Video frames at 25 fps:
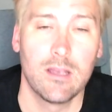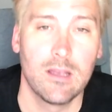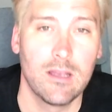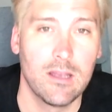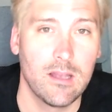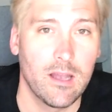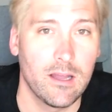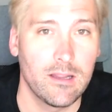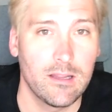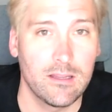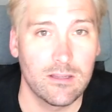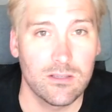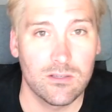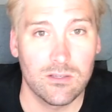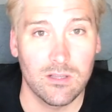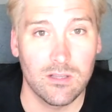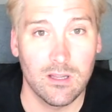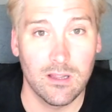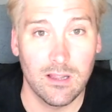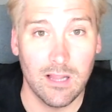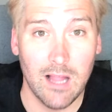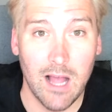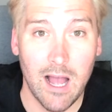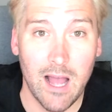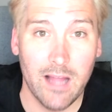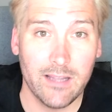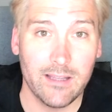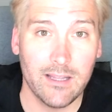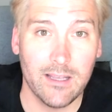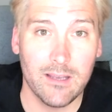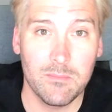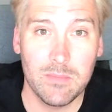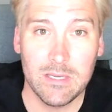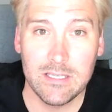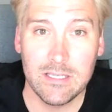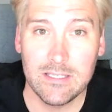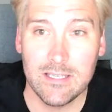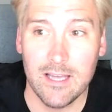I think there's a lot that can
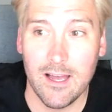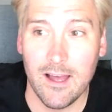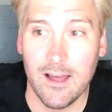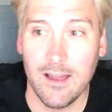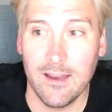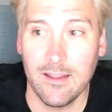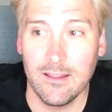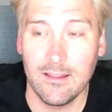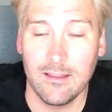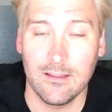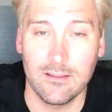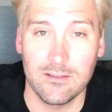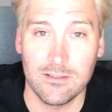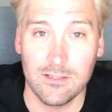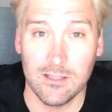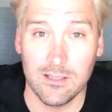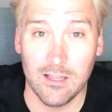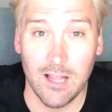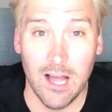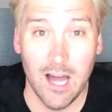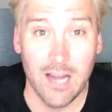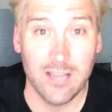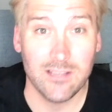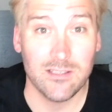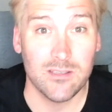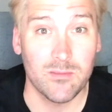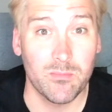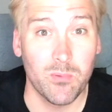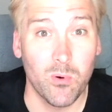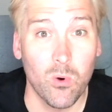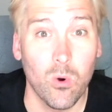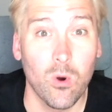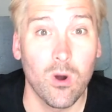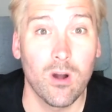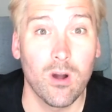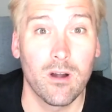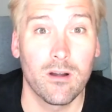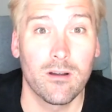be done. I think there's a lot of support